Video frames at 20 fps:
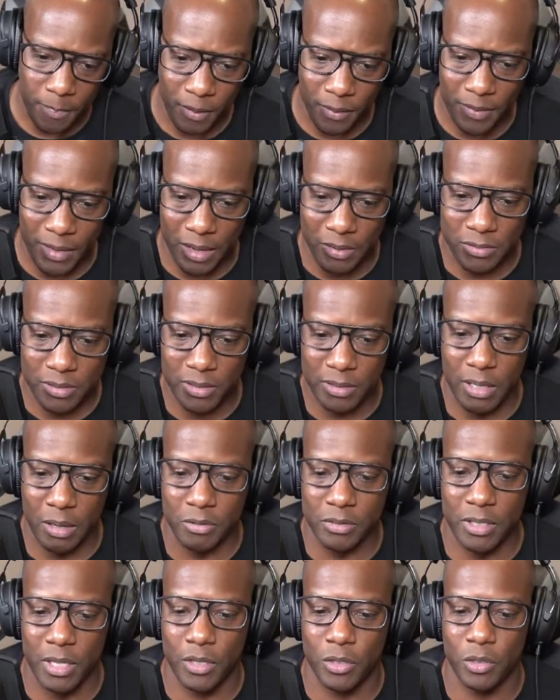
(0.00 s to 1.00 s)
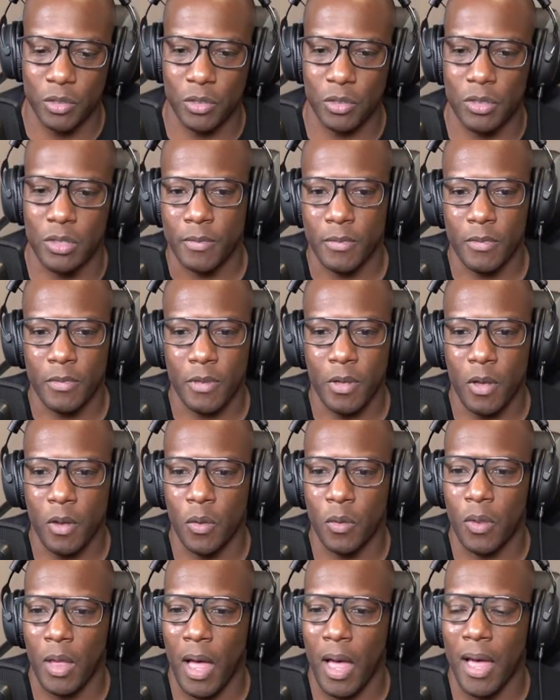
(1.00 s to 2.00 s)
That was kind of cool.
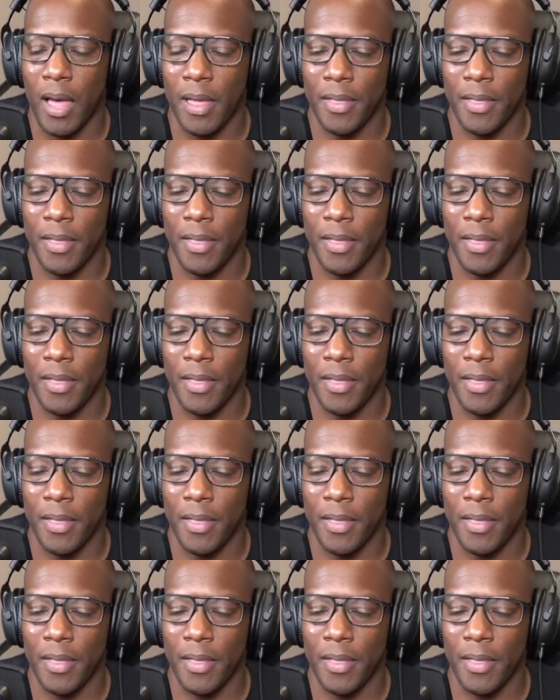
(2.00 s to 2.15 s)
Yo,